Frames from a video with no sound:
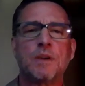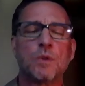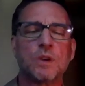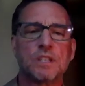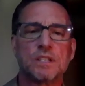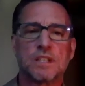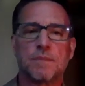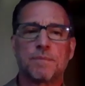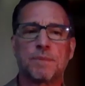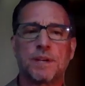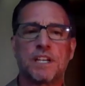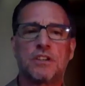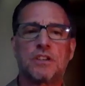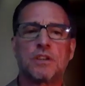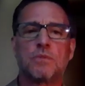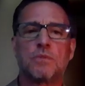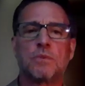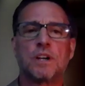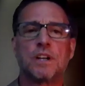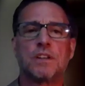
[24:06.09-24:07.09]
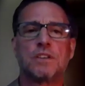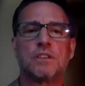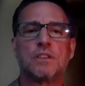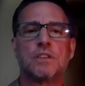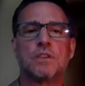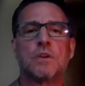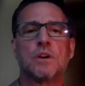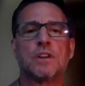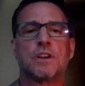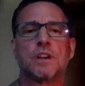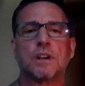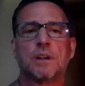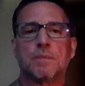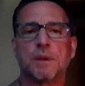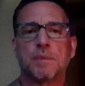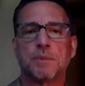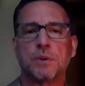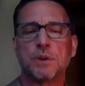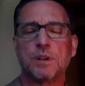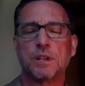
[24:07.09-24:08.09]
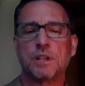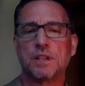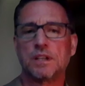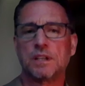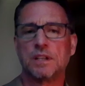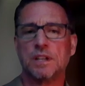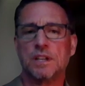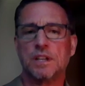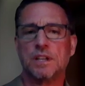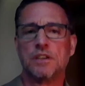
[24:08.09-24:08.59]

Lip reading: What does the patient want to do? Are you going to be putting